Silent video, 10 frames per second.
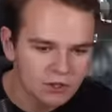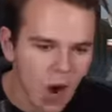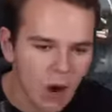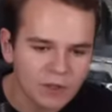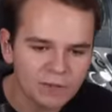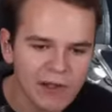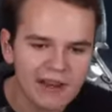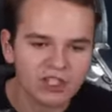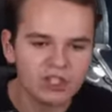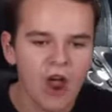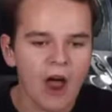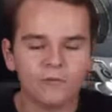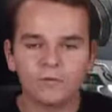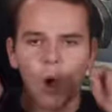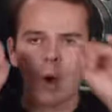No, this plane is
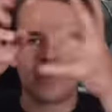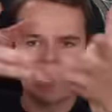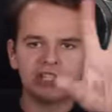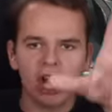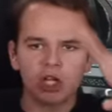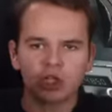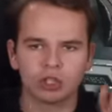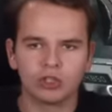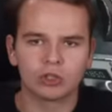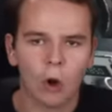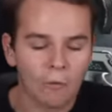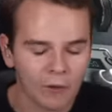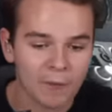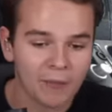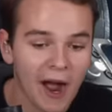not flown by gesture control
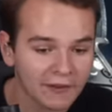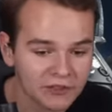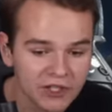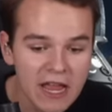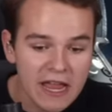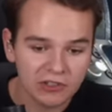from the pilots.